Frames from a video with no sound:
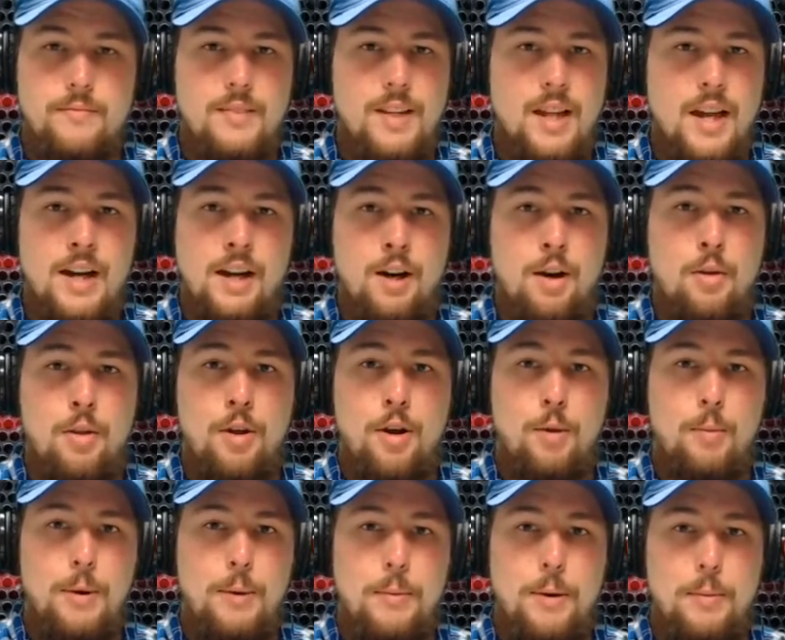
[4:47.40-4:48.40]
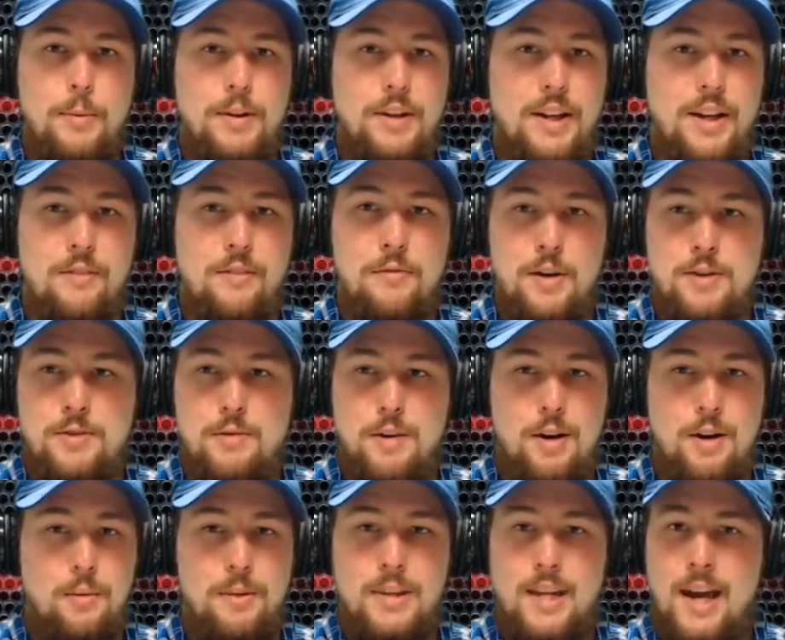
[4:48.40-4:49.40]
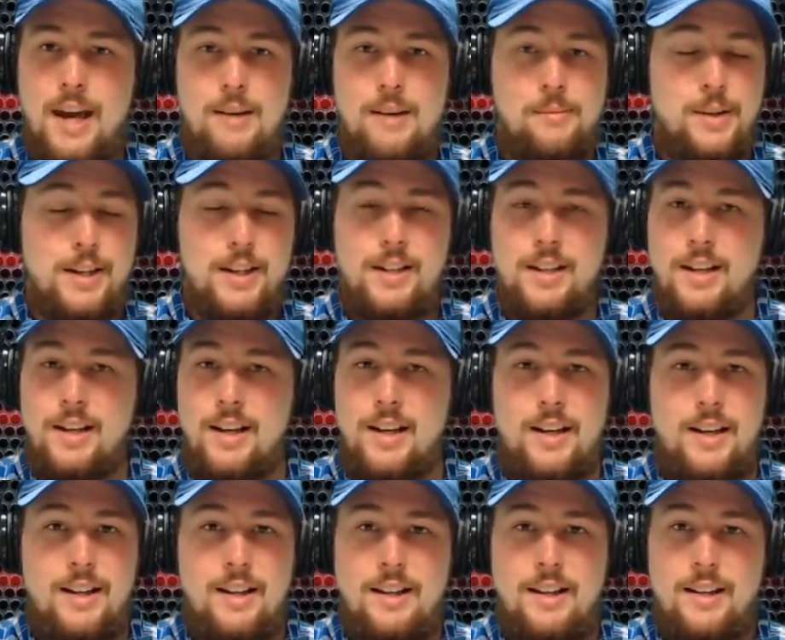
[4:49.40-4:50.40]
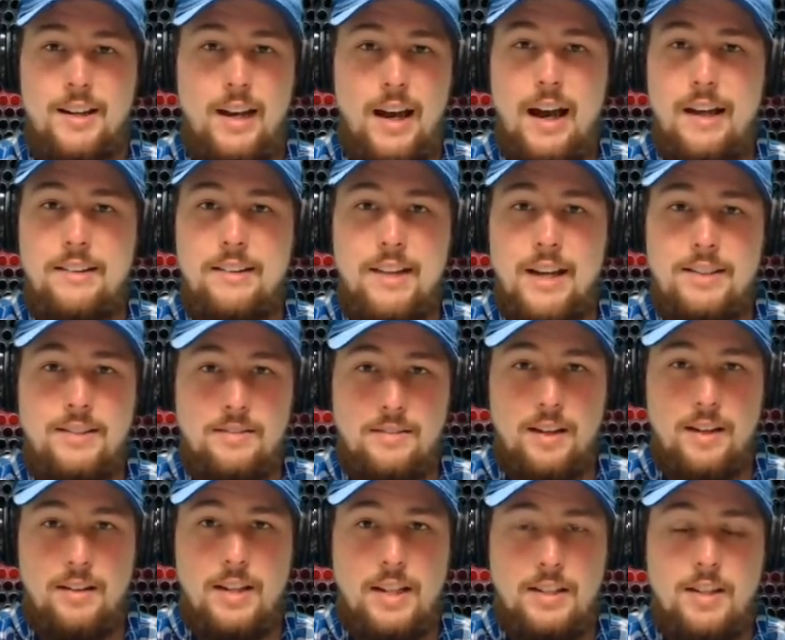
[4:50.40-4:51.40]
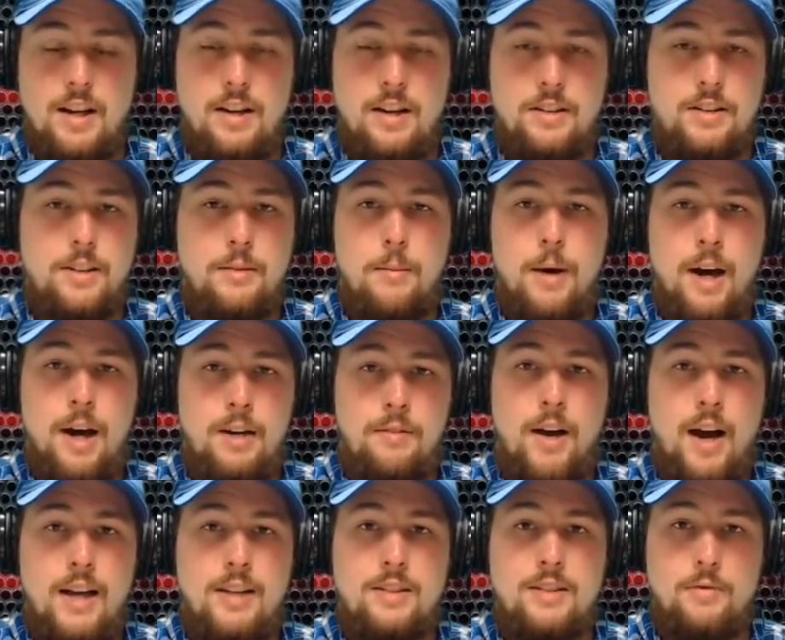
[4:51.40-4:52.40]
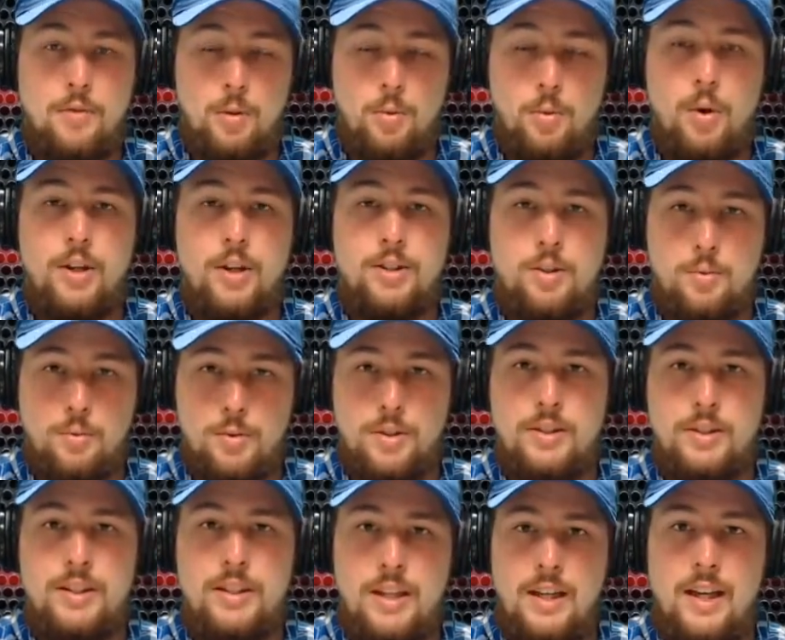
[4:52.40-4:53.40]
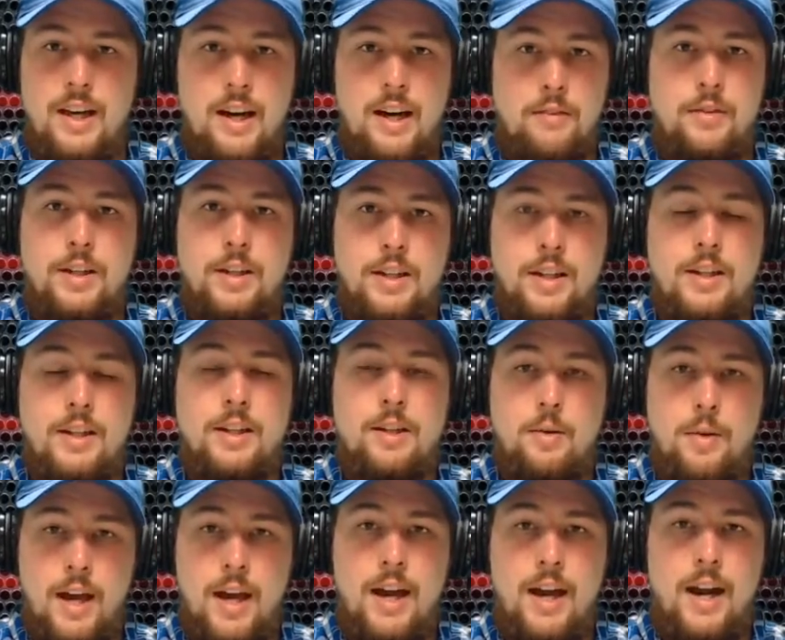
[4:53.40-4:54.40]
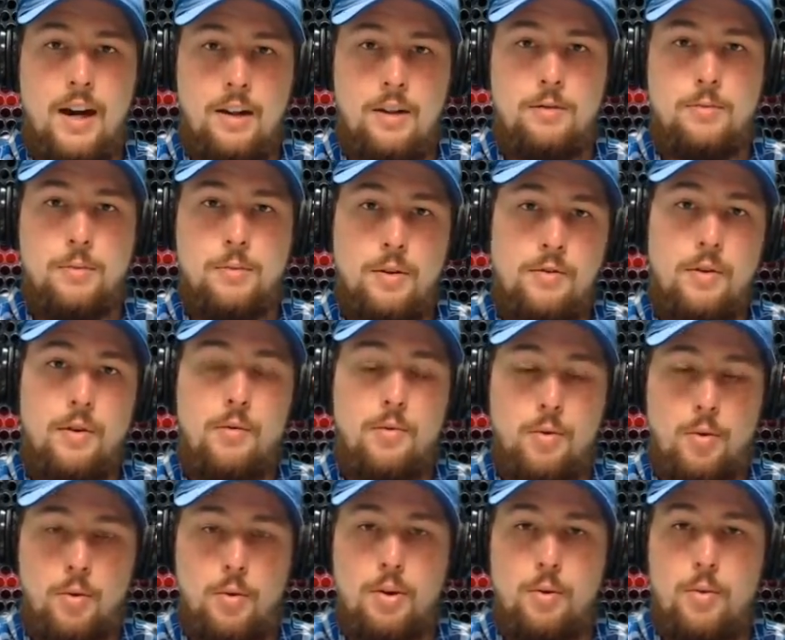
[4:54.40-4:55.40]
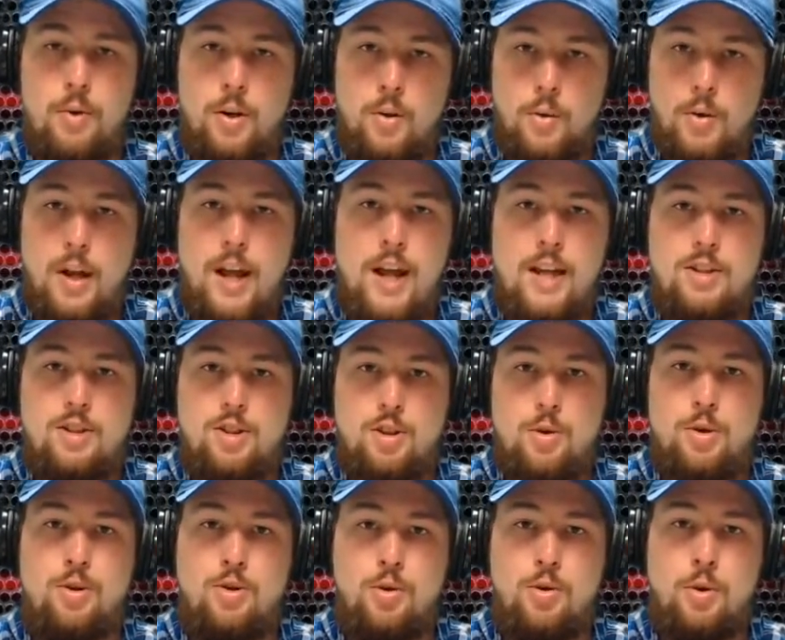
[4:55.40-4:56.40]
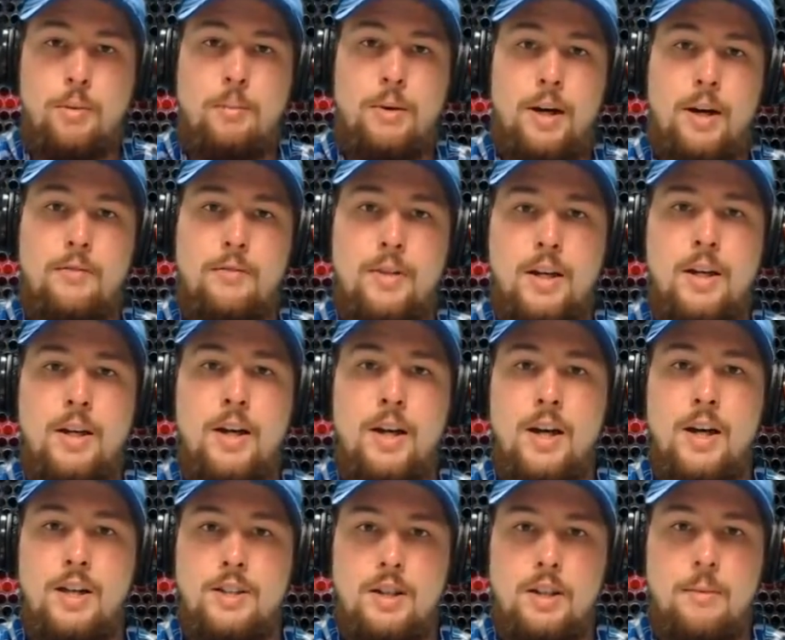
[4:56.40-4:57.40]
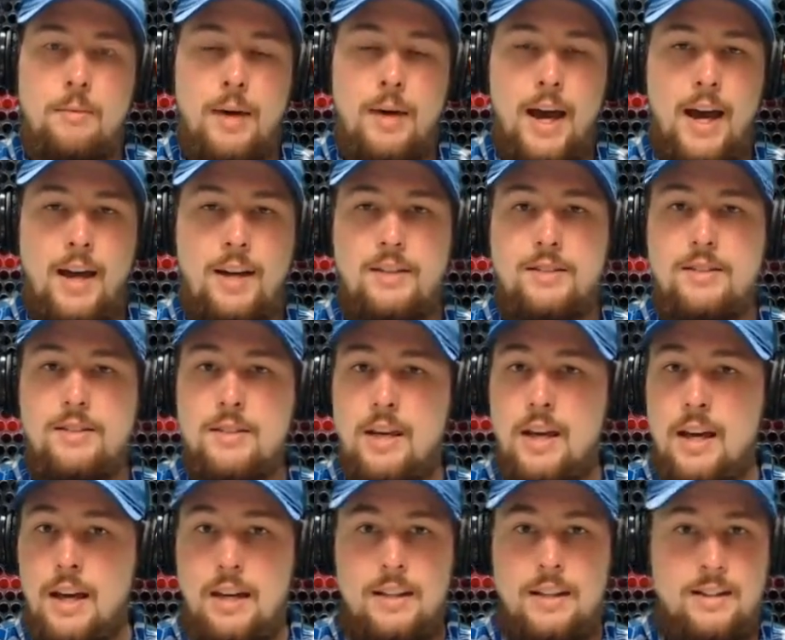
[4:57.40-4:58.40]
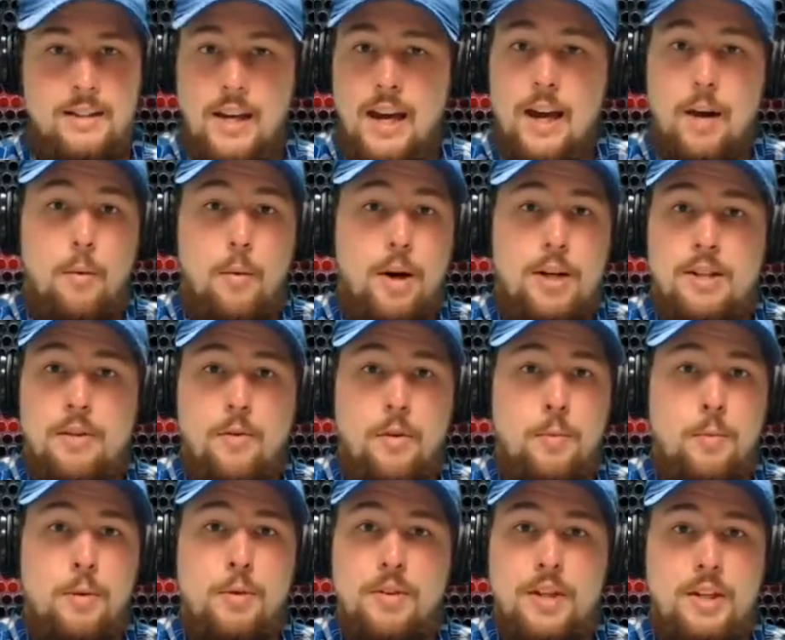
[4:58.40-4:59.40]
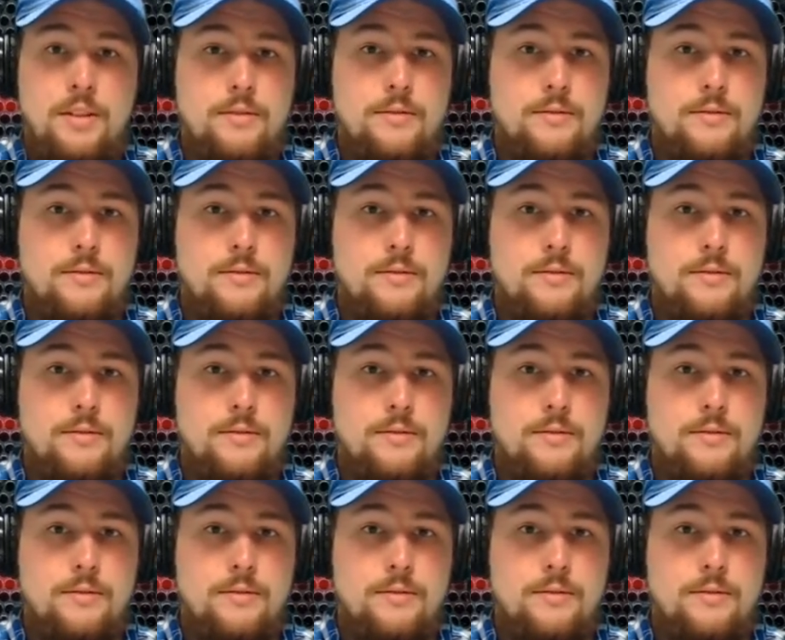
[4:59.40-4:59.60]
And I know there will be people that get frustrated with that, but that's that's honestly my advice. If you want to really get everything that you can out of this movie, if you really want to enhance your enjoyment of it to the max, you got to watch every movie.